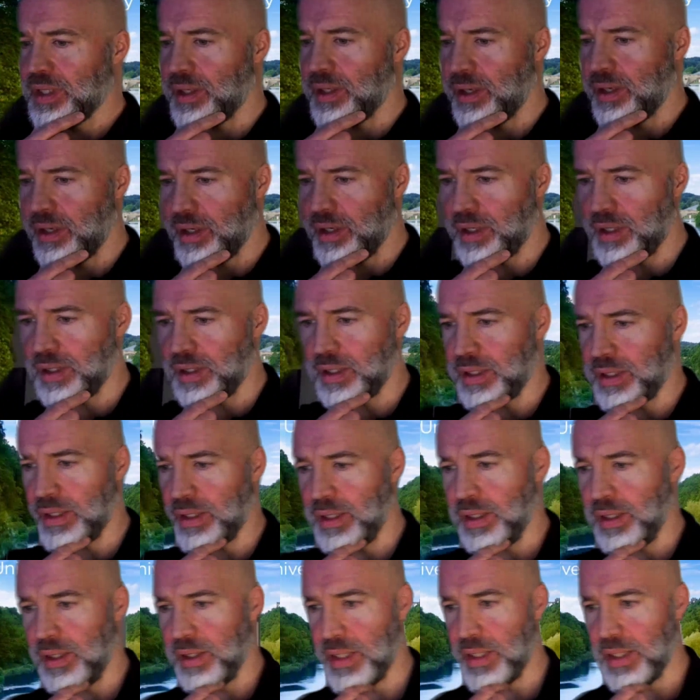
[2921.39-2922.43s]

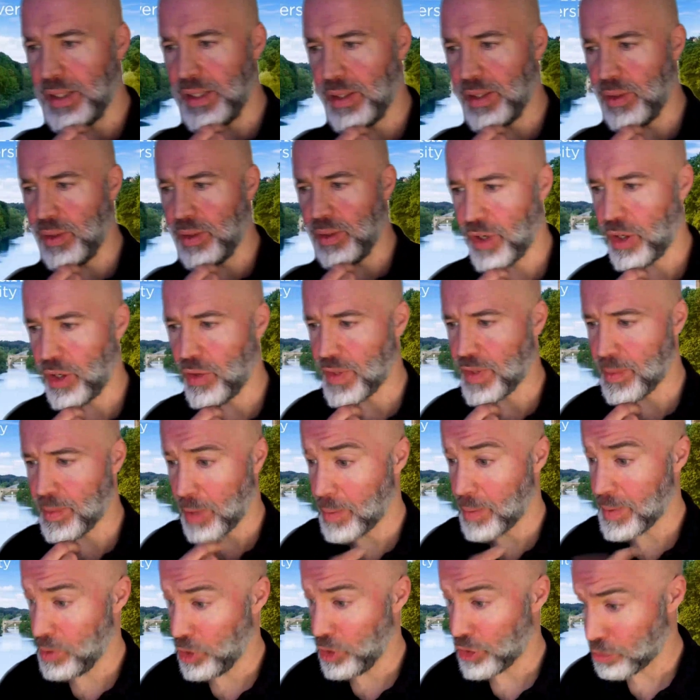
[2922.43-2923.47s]
Although there
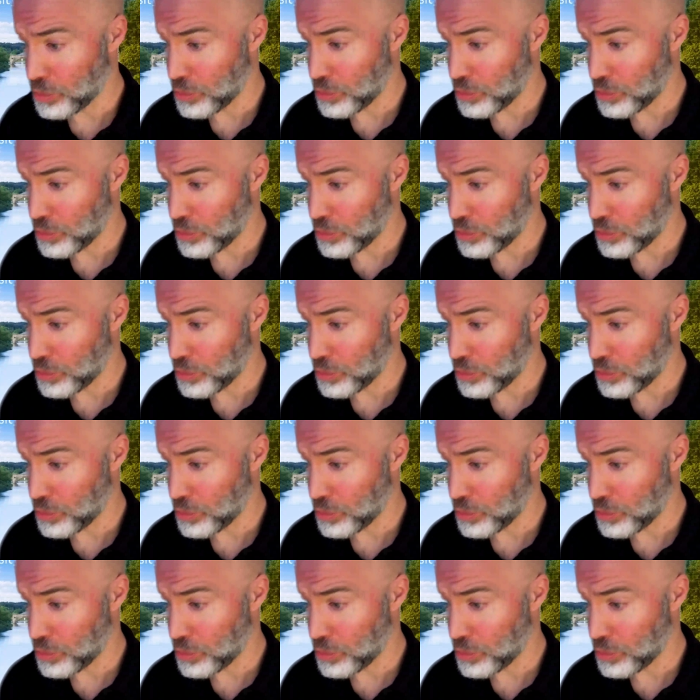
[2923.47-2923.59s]
might be lots